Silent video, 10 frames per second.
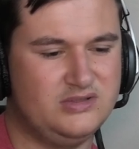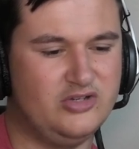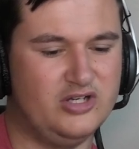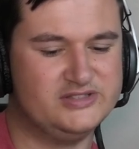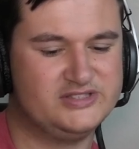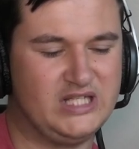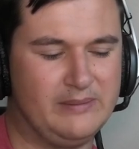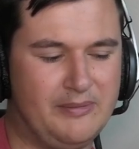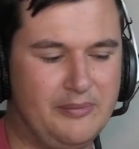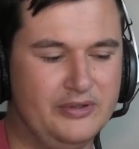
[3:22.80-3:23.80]
No, it's milk
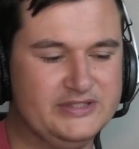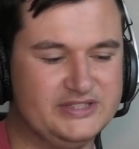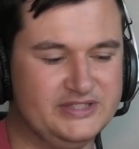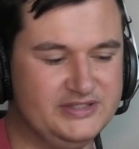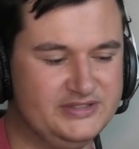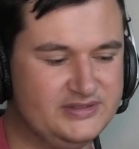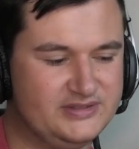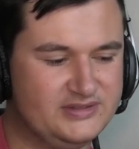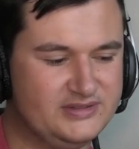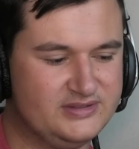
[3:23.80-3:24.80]
gonna be poison. Chemical.
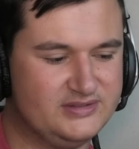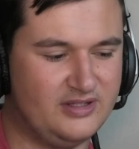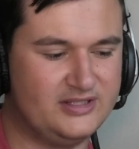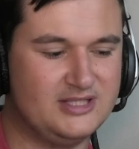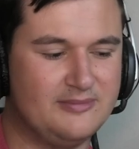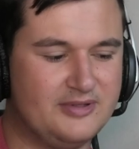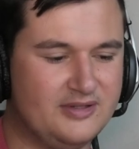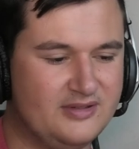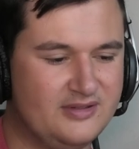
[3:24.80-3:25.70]
Don't accept it.